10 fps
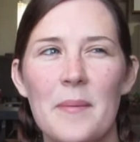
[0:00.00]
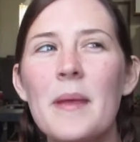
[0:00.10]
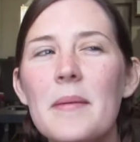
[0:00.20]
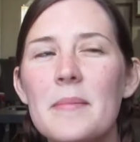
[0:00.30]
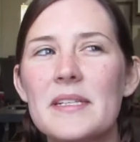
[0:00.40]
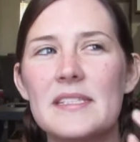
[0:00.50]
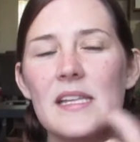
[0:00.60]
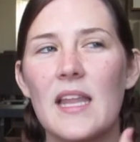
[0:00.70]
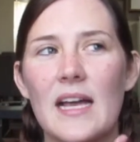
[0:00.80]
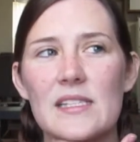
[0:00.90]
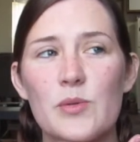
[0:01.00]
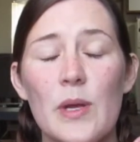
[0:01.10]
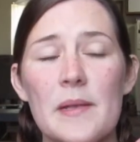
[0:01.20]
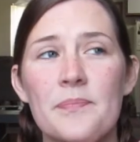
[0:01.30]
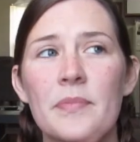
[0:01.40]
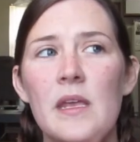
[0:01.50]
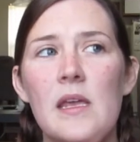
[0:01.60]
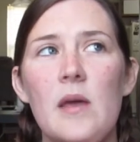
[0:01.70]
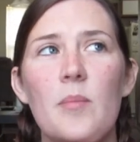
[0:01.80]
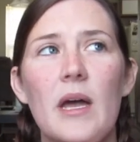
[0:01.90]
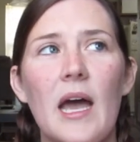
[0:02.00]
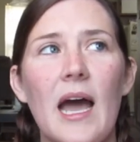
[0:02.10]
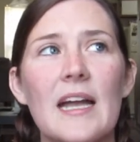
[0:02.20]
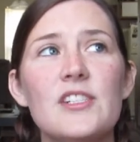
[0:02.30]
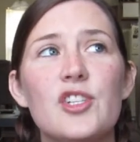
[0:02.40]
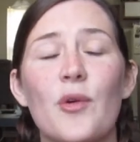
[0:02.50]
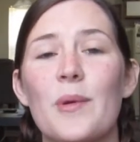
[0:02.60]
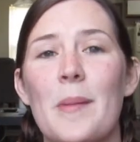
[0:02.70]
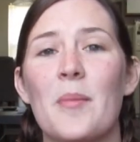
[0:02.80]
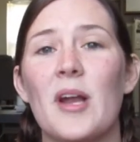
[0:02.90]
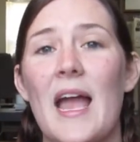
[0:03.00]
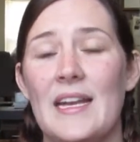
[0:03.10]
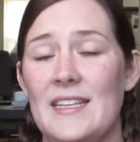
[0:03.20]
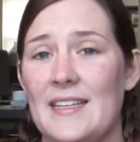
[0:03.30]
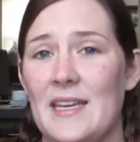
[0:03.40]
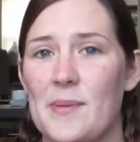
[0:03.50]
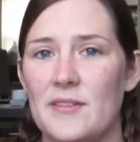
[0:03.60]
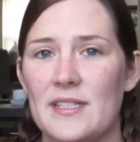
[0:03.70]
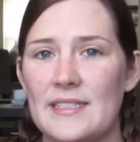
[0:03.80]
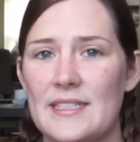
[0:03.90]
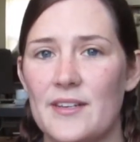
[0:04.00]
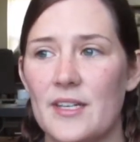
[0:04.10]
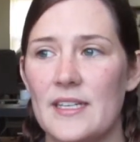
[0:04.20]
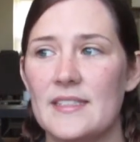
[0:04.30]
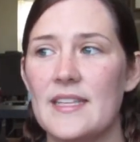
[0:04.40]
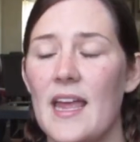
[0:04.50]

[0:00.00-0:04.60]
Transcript: I maybe missed the last one, but I don't remember anything about this series.